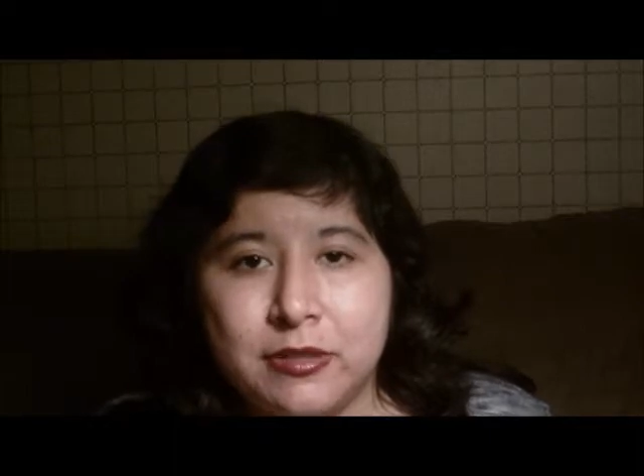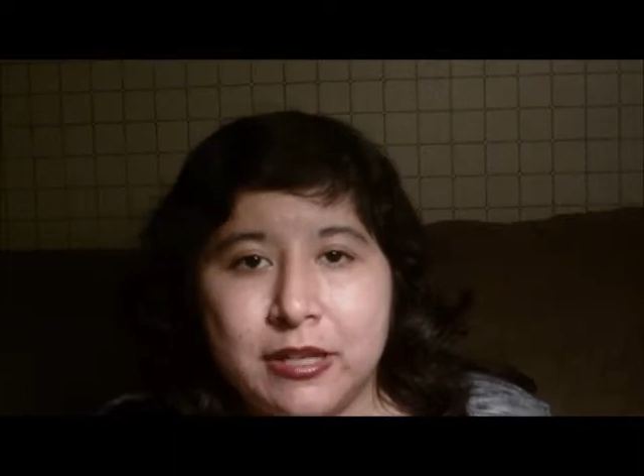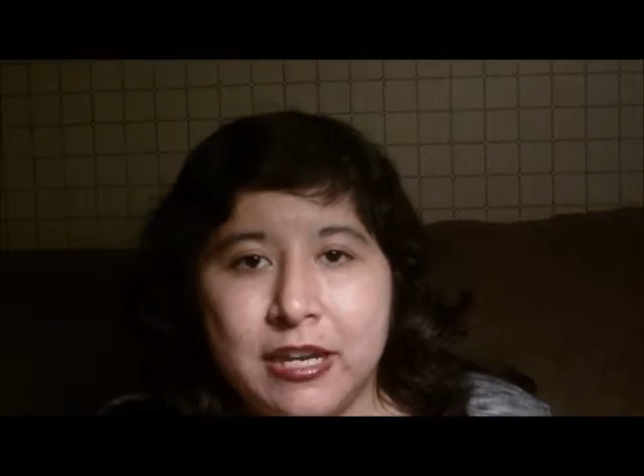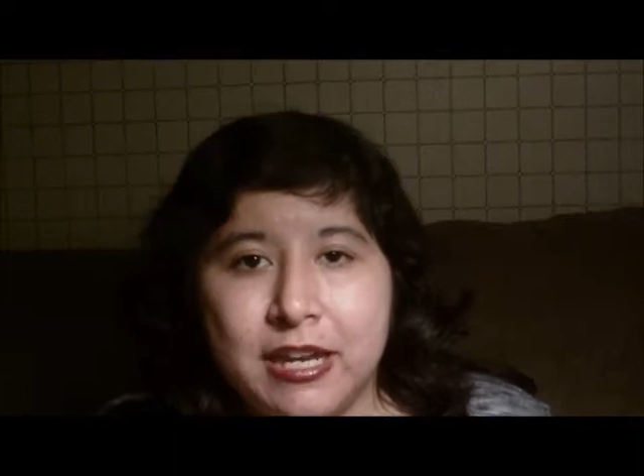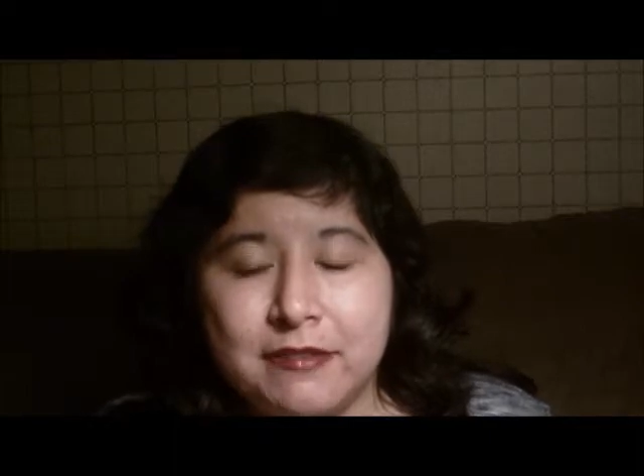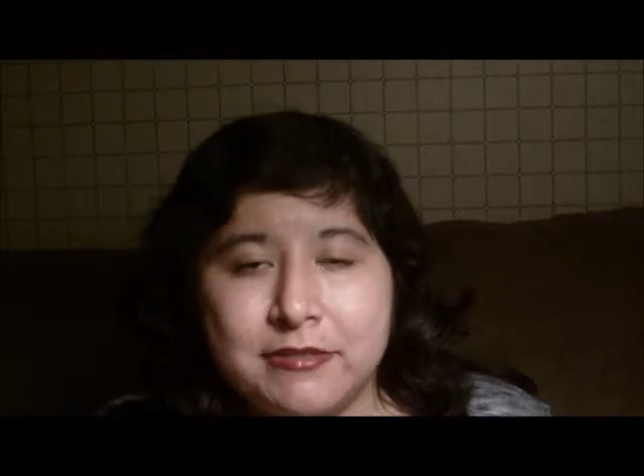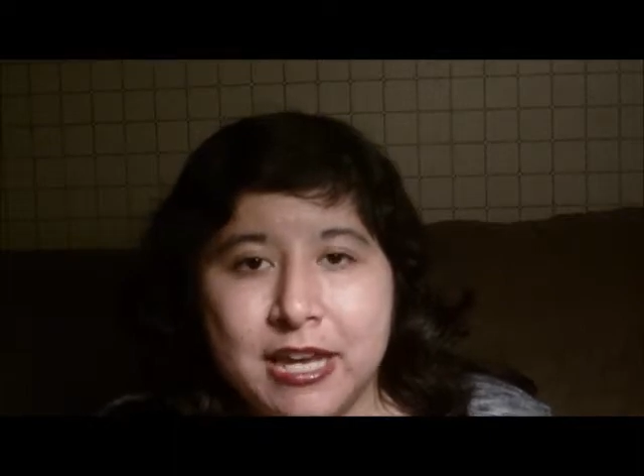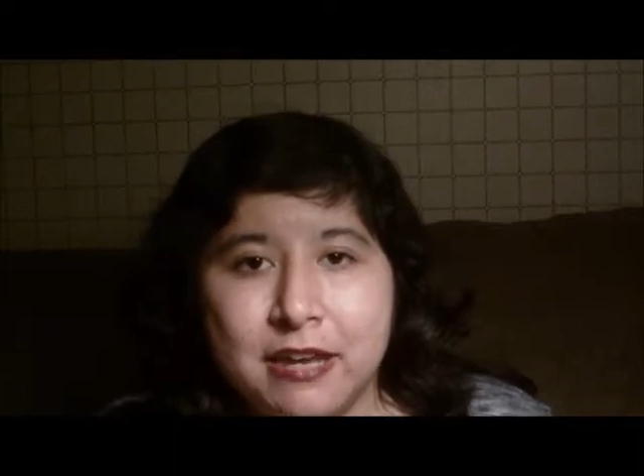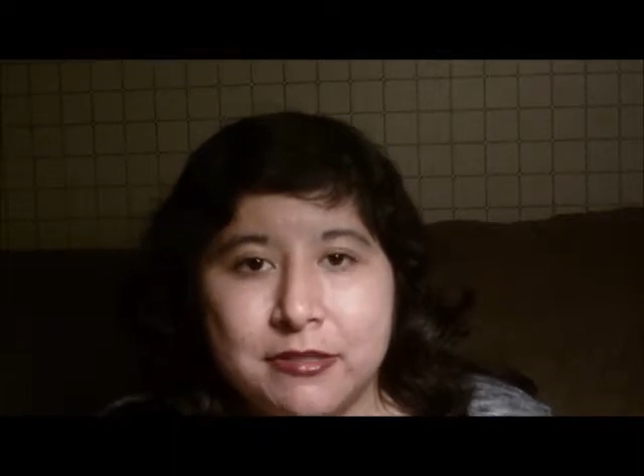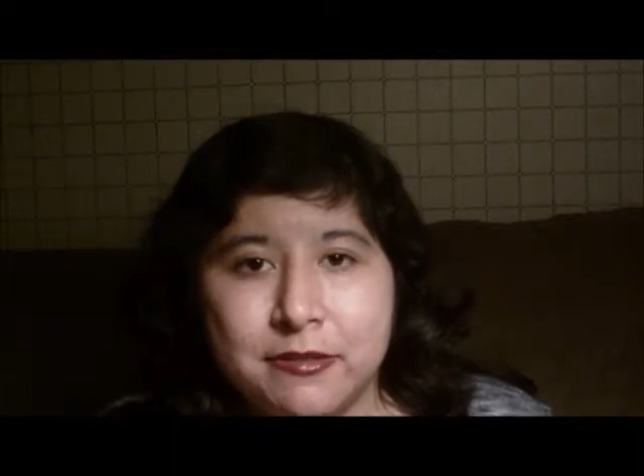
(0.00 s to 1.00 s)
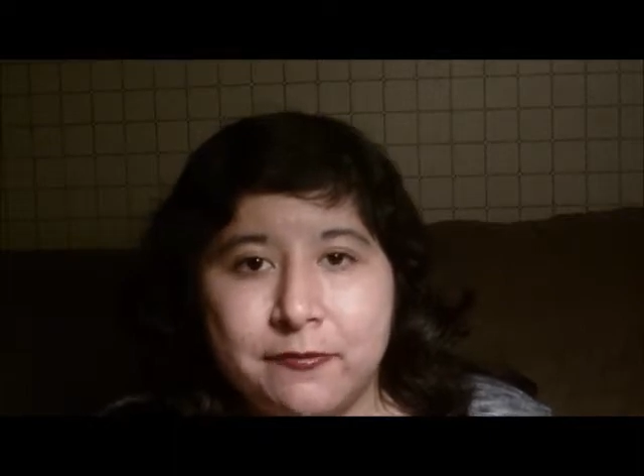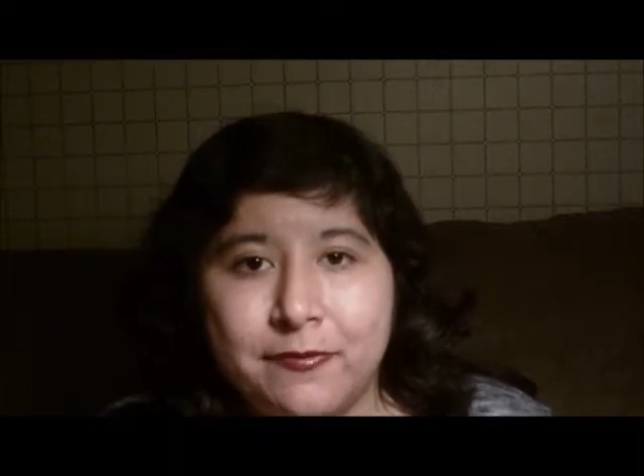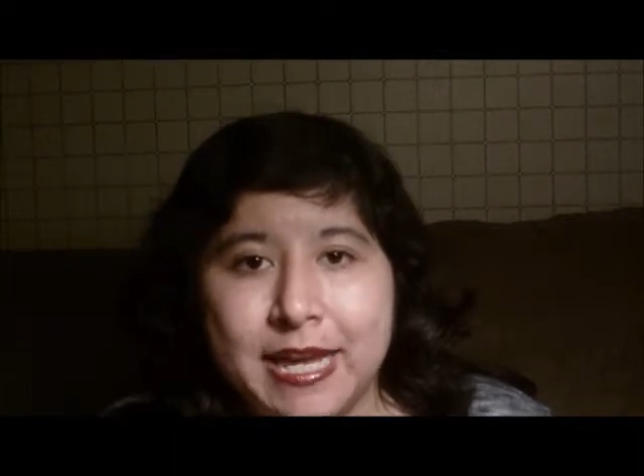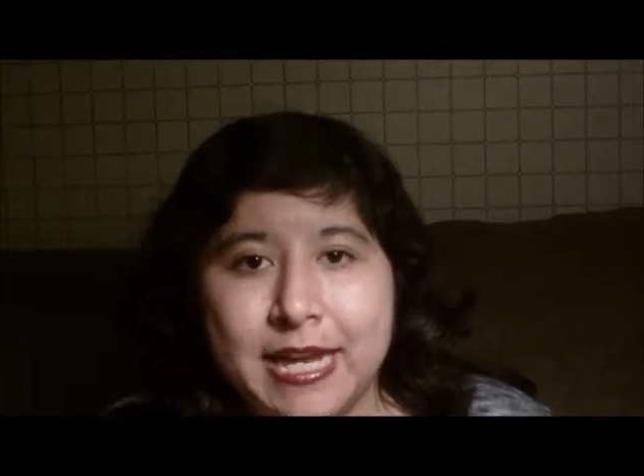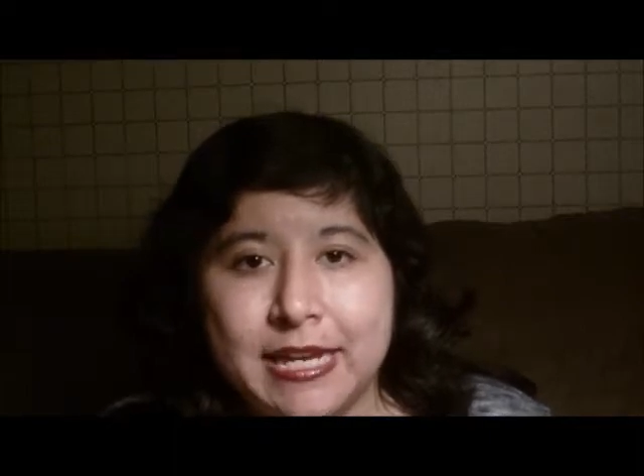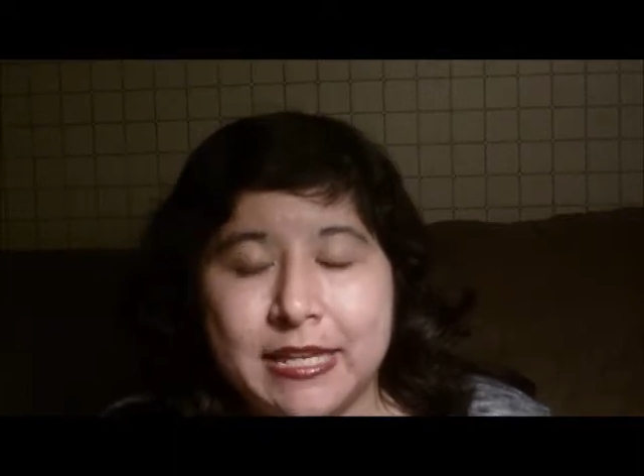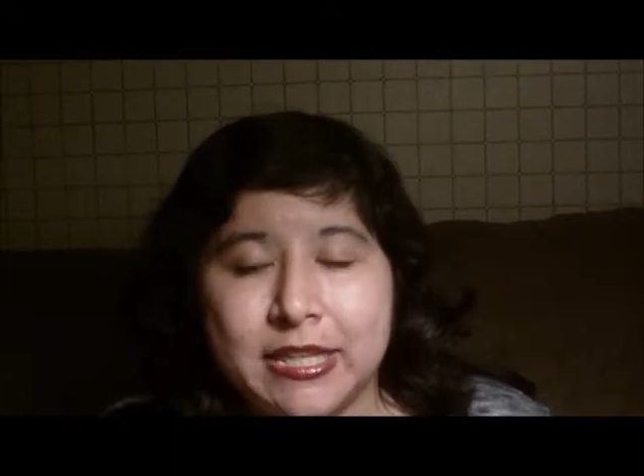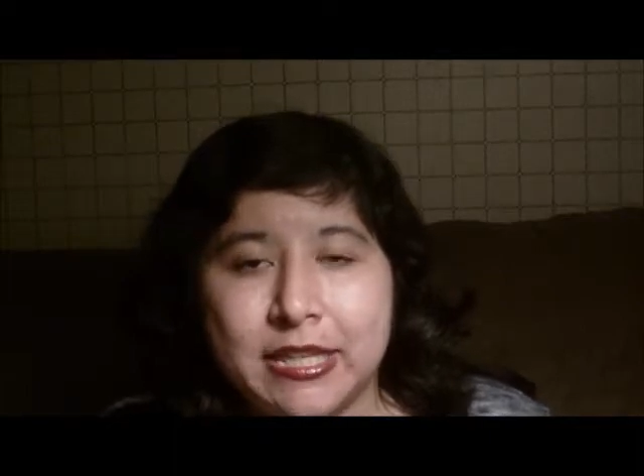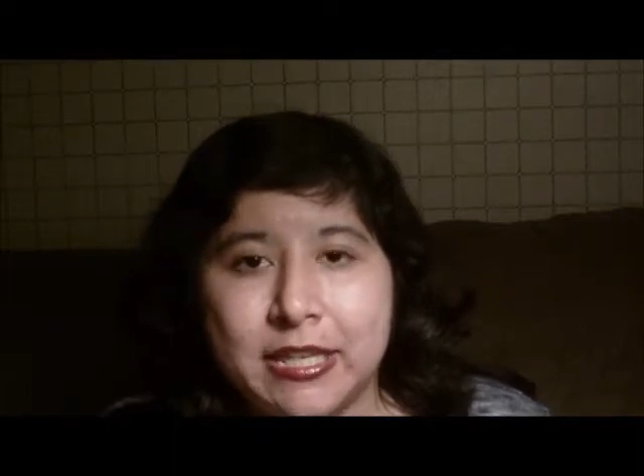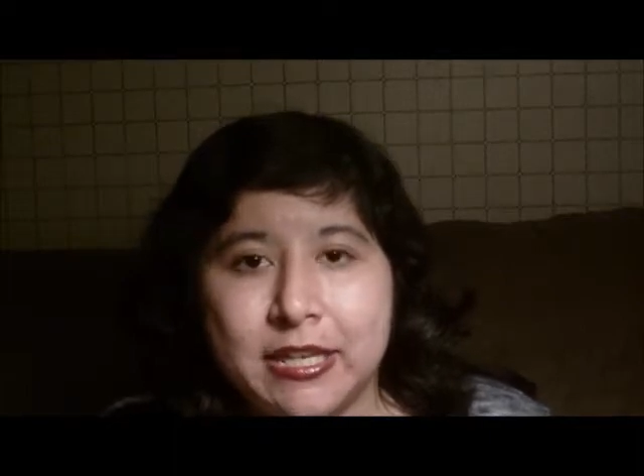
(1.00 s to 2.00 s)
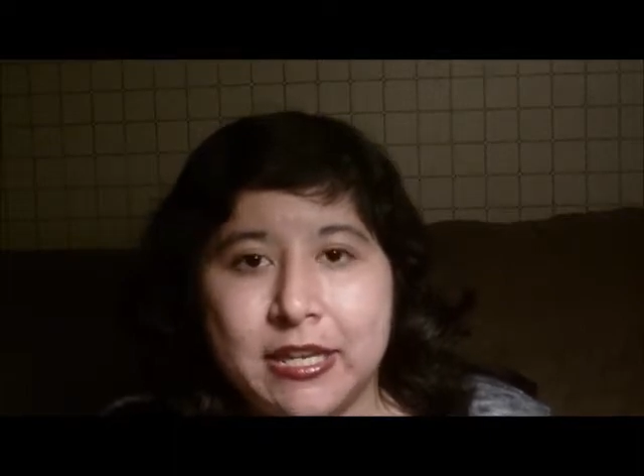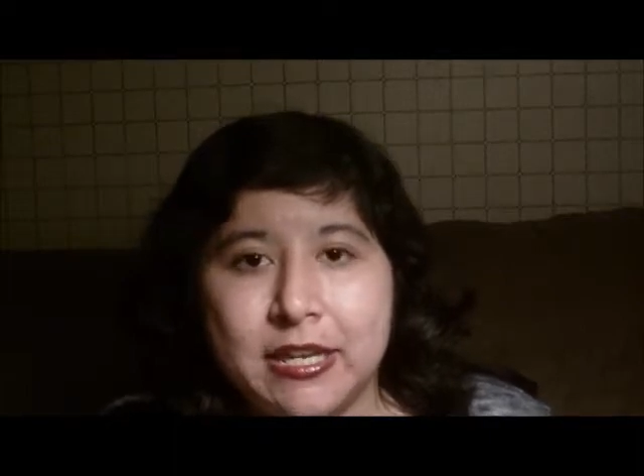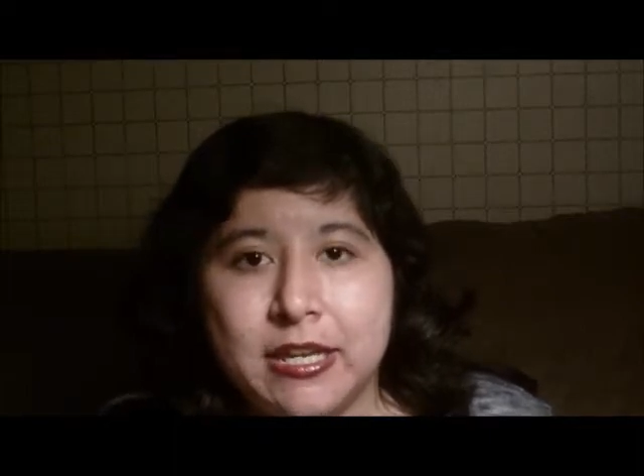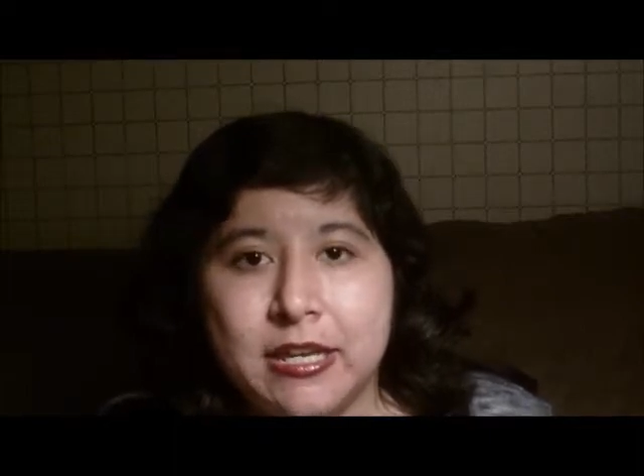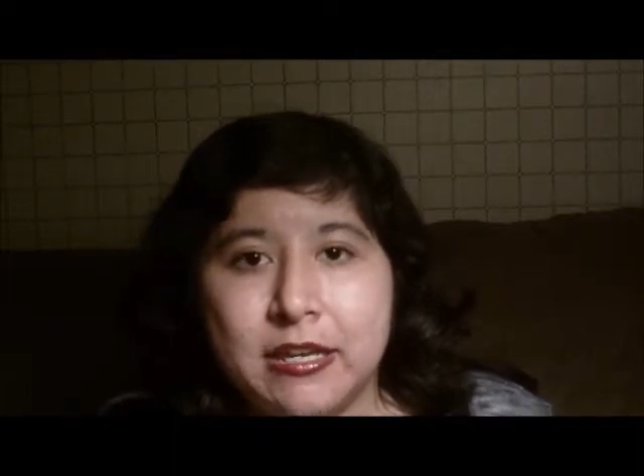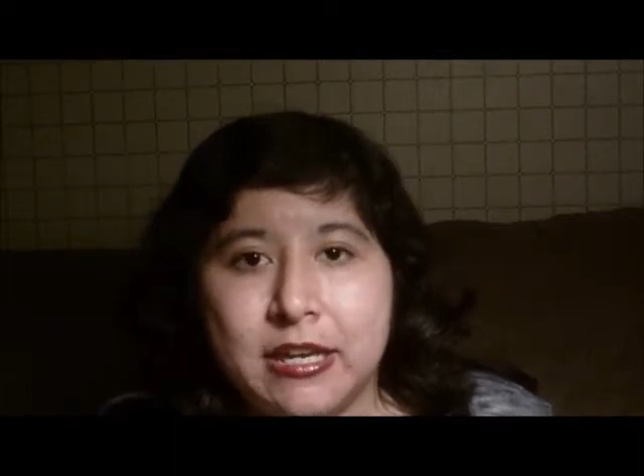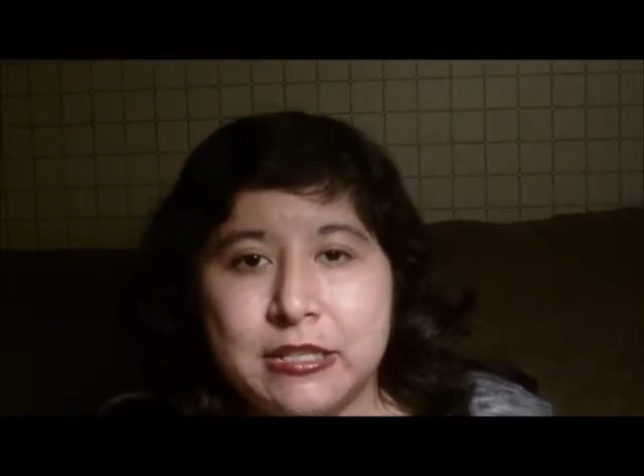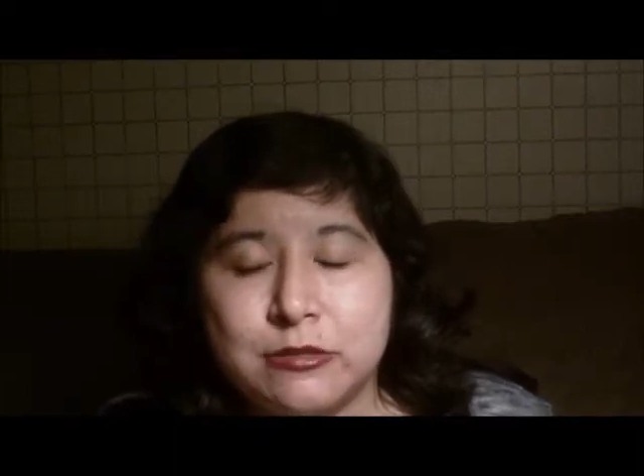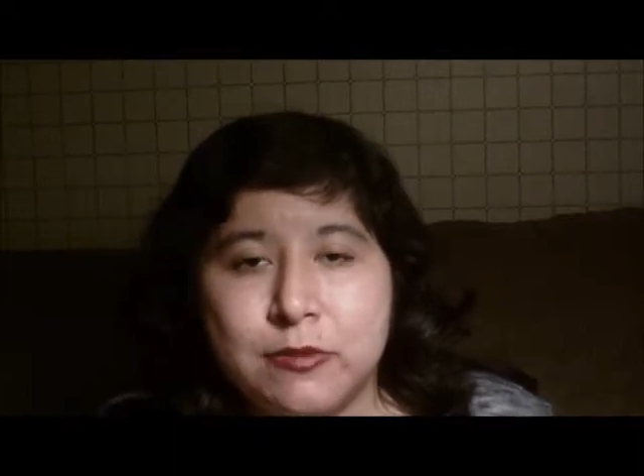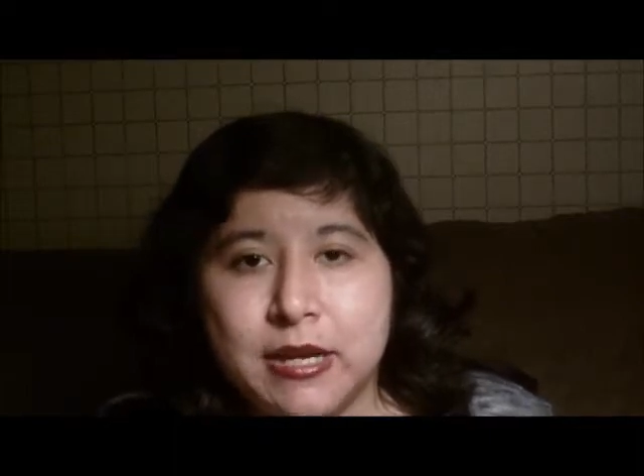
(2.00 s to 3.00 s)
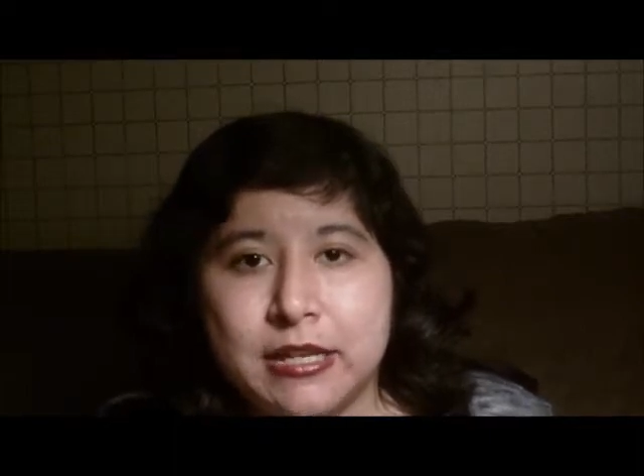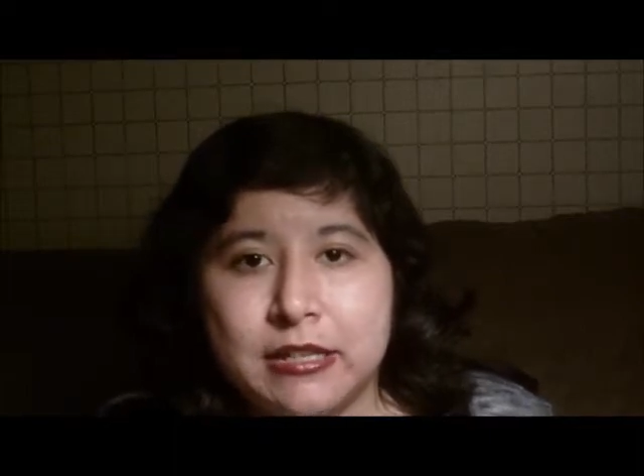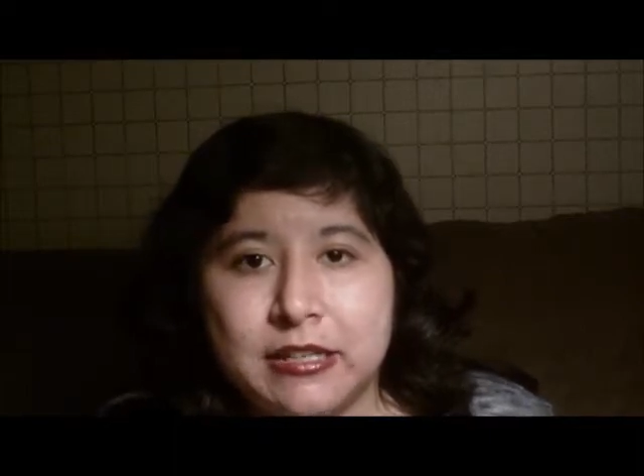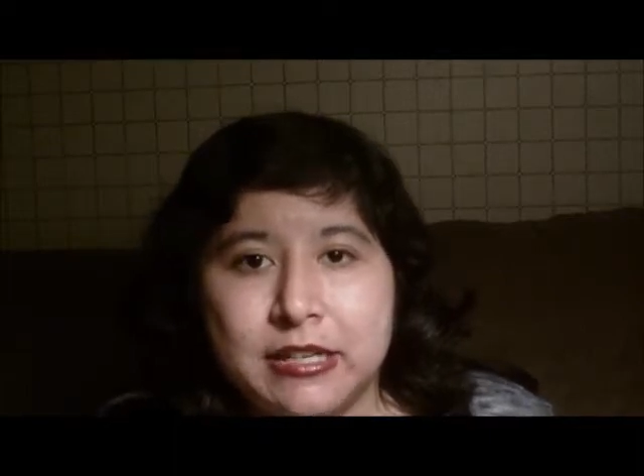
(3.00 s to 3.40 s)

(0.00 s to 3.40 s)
kind of have to have some faith as well.